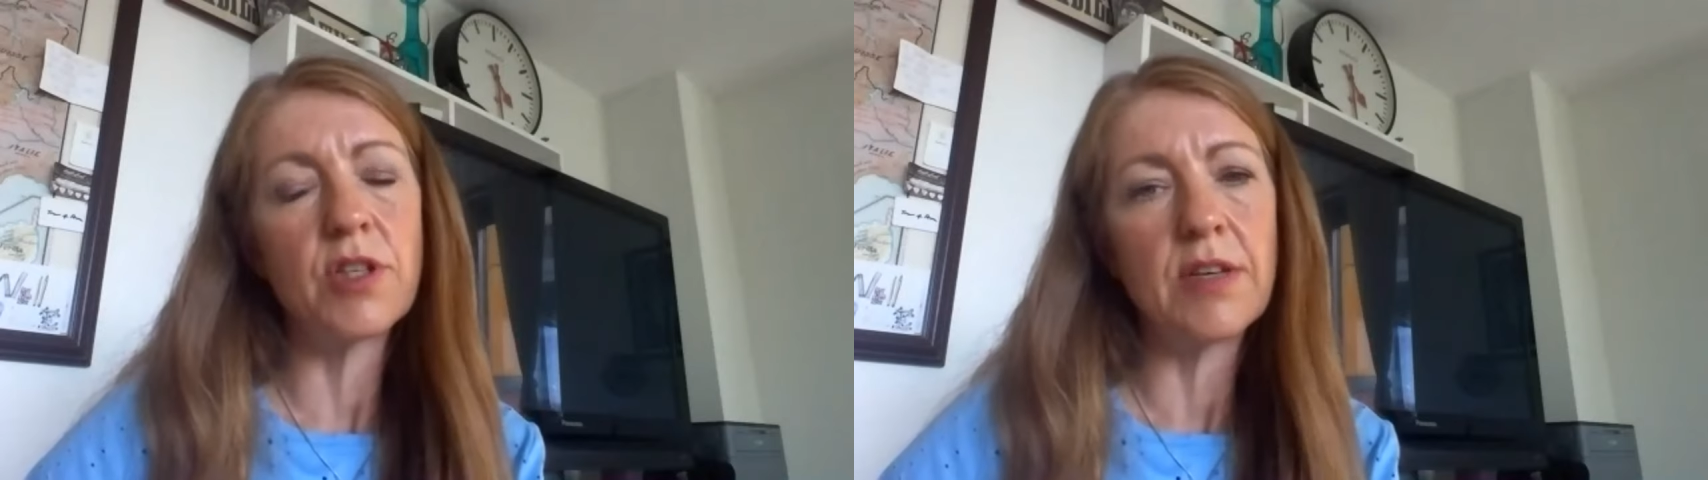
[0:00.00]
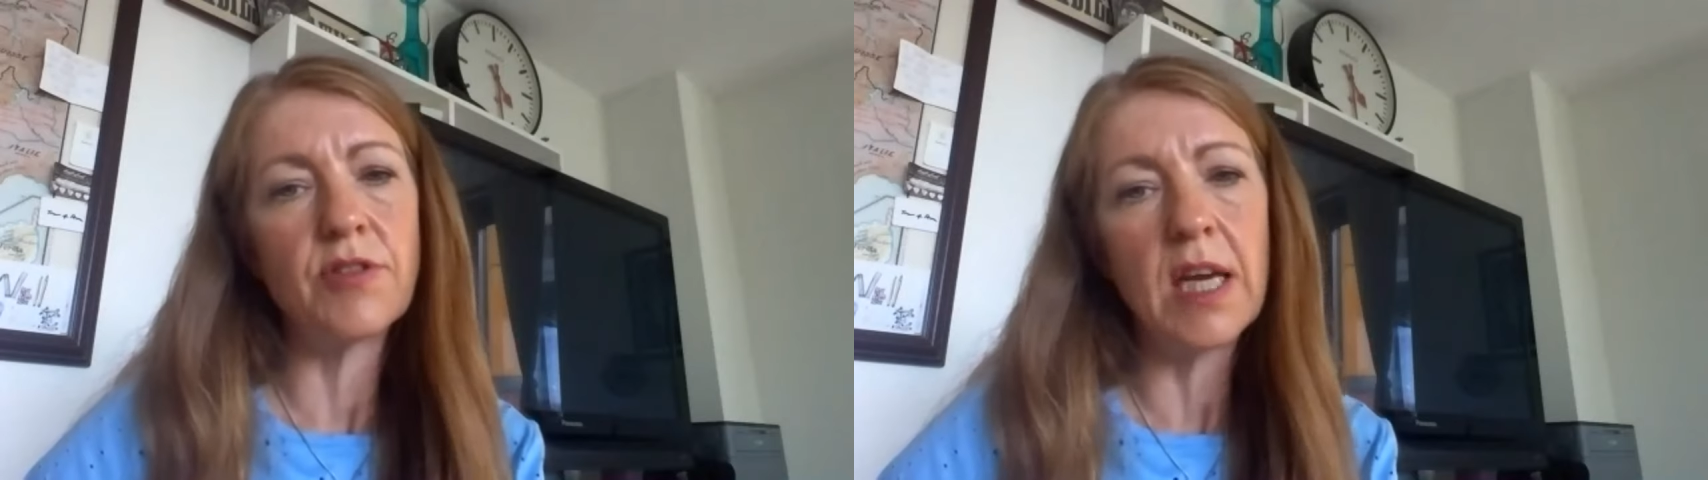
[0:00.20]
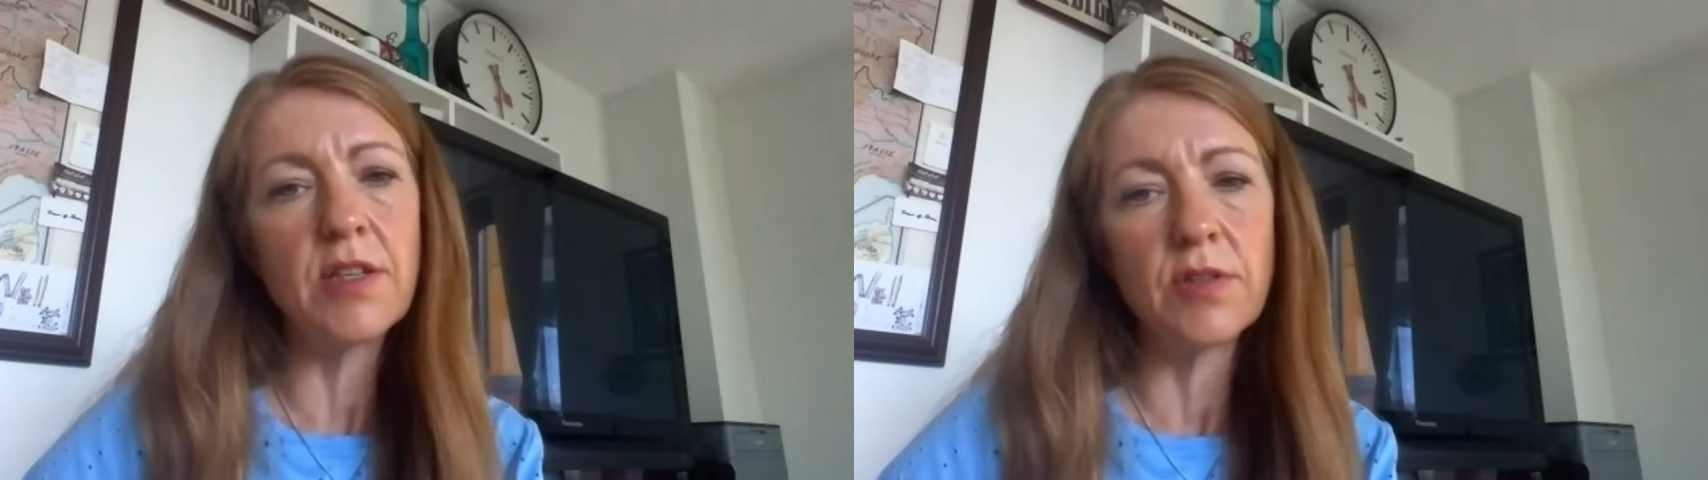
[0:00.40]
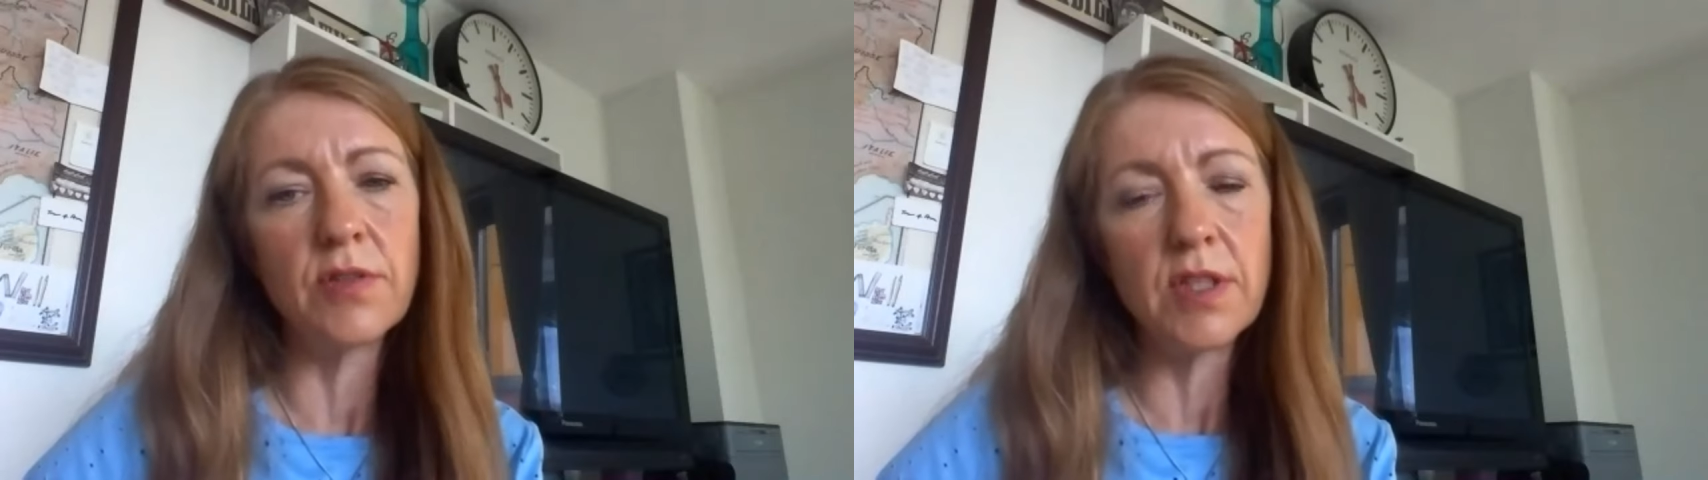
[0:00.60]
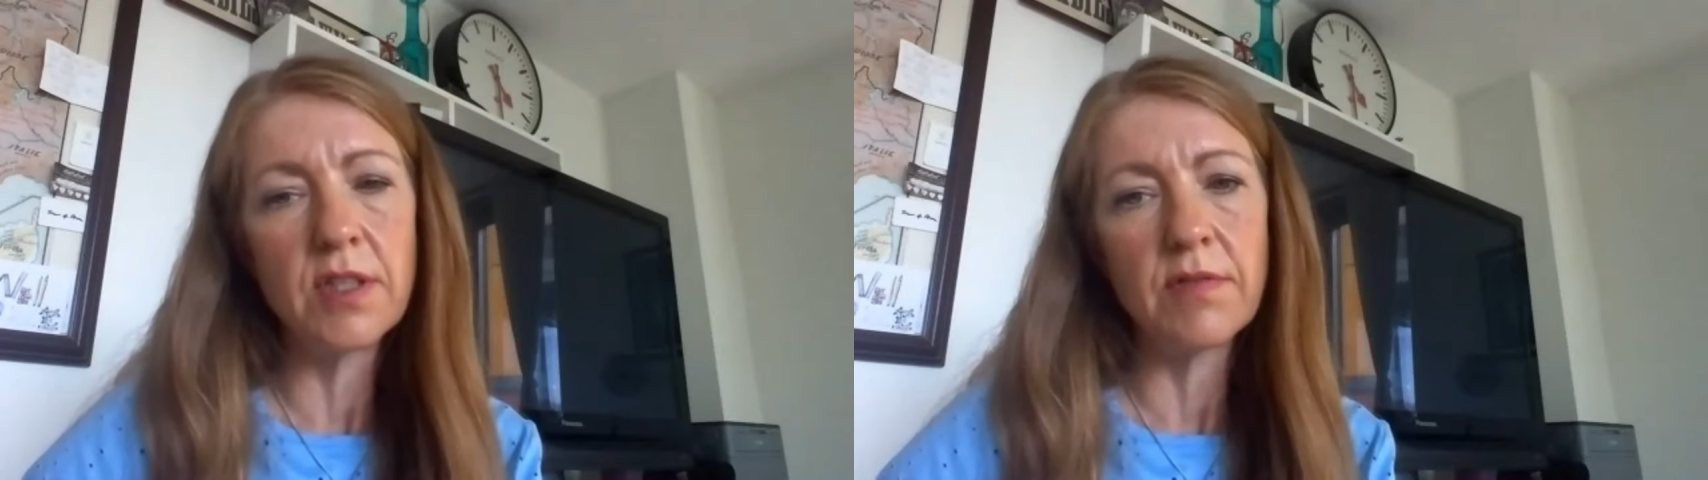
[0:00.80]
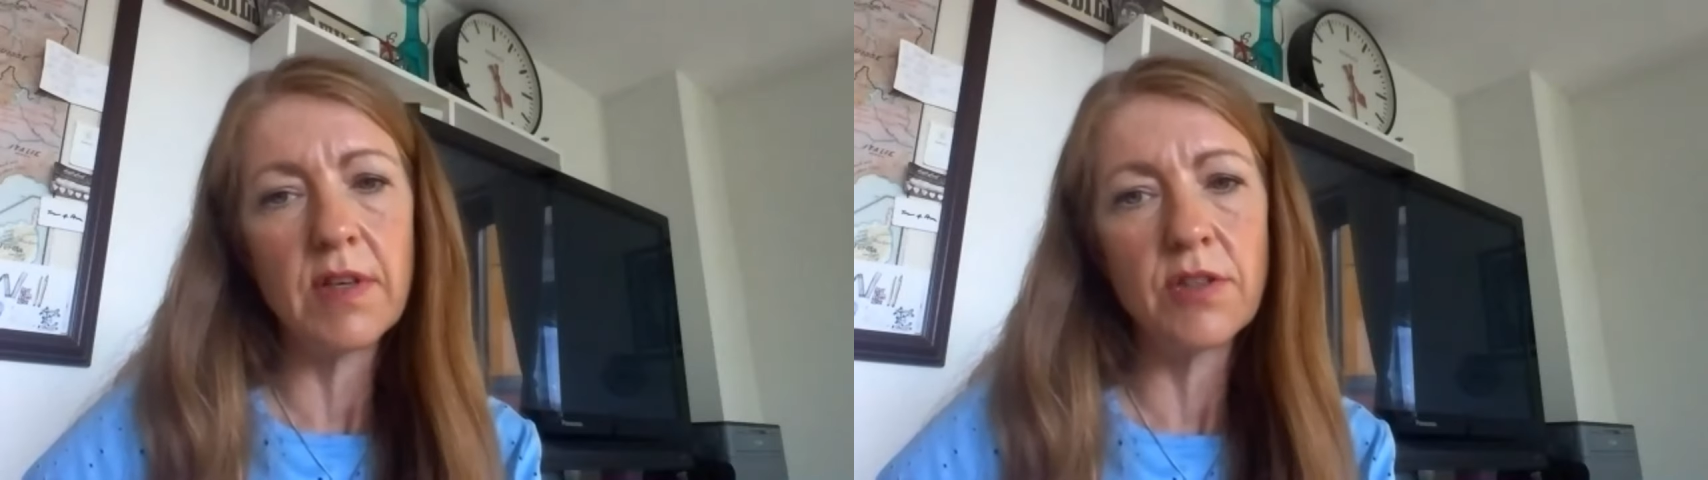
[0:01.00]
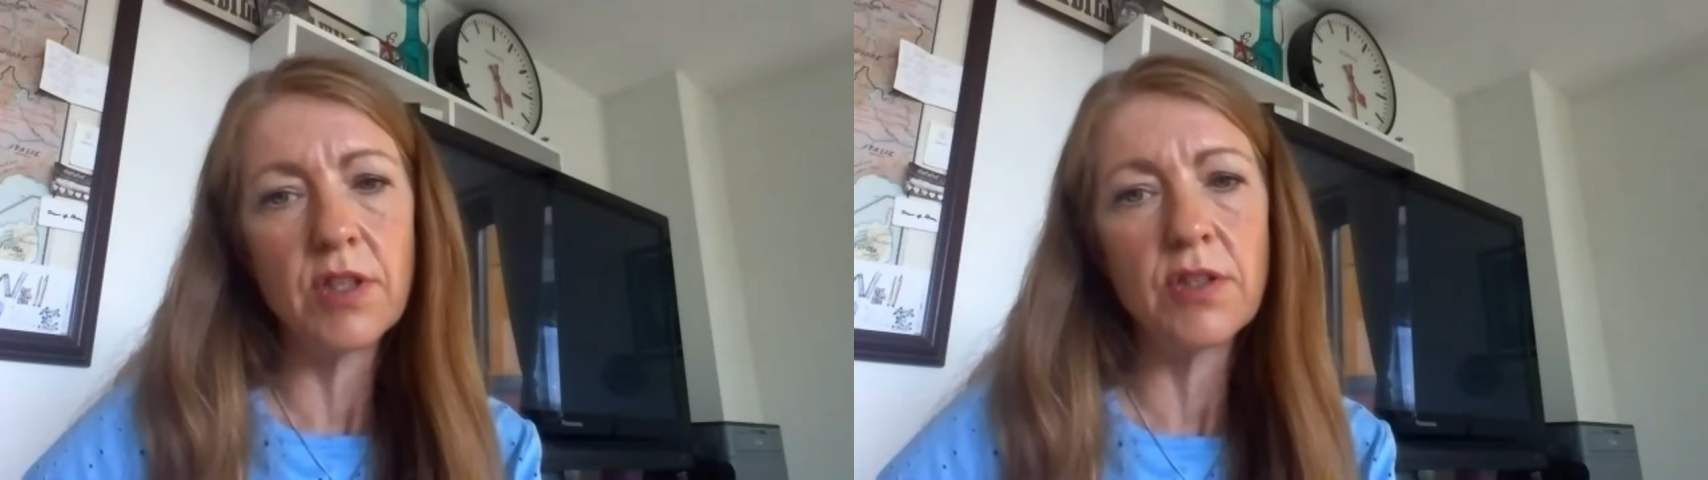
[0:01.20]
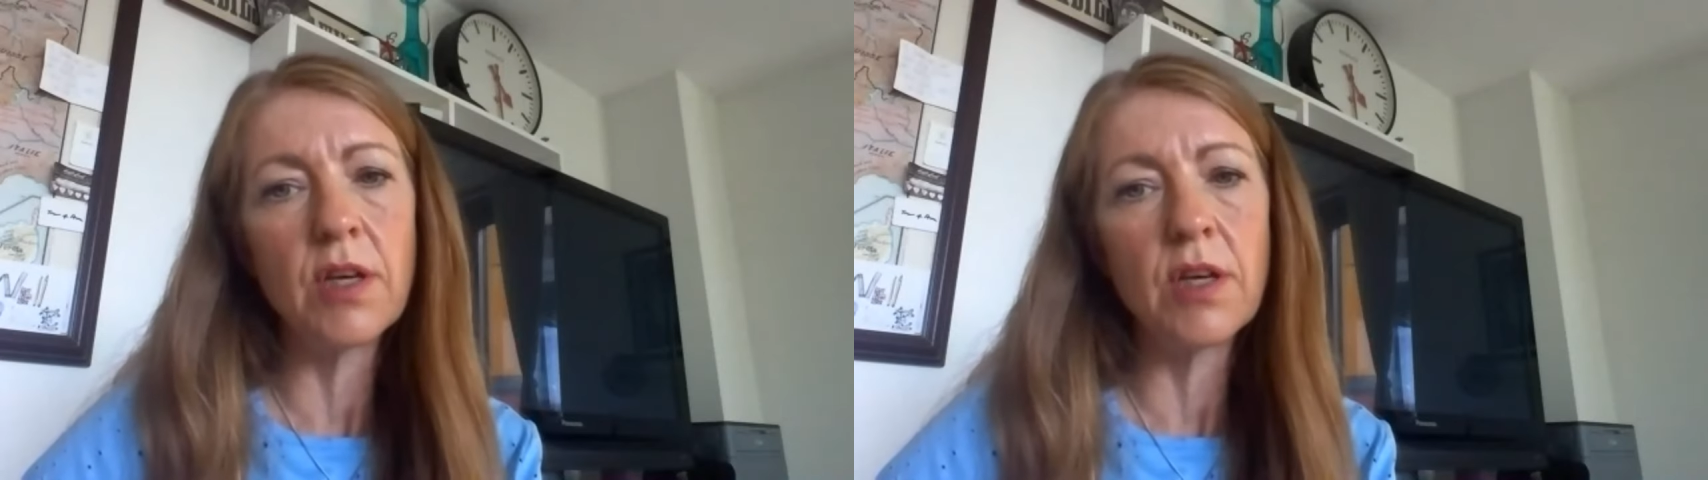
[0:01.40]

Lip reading: educational disadvantage,